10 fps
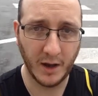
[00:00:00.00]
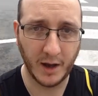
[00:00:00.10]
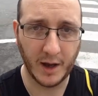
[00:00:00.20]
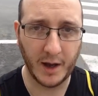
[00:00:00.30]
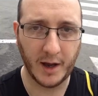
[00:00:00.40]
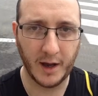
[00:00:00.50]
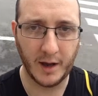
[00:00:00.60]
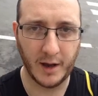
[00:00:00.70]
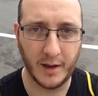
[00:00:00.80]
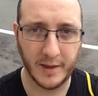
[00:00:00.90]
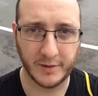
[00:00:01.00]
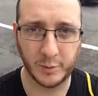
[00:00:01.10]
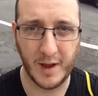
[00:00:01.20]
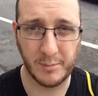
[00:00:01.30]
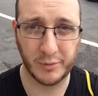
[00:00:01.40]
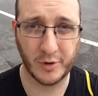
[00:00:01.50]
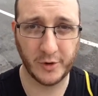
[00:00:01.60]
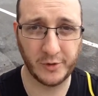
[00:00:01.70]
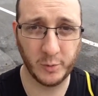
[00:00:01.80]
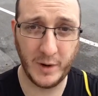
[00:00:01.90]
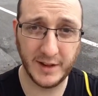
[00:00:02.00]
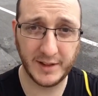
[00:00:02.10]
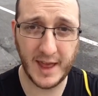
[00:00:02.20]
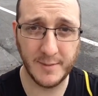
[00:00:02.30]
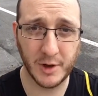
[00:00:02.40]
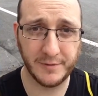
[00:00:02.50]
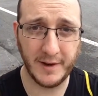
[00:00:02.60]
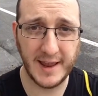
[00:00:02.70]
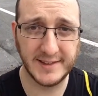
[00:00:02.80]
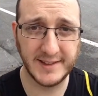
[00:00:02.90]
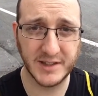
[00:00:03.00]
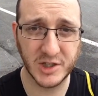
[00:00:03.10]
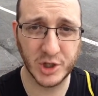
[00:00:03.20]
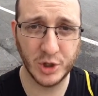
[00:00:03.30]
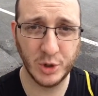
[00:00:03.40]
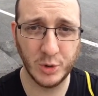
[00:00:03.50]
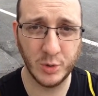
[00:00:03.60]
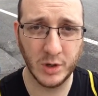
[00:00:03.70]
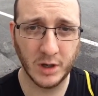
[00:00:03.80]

That's where Prost's wheel came off in '82.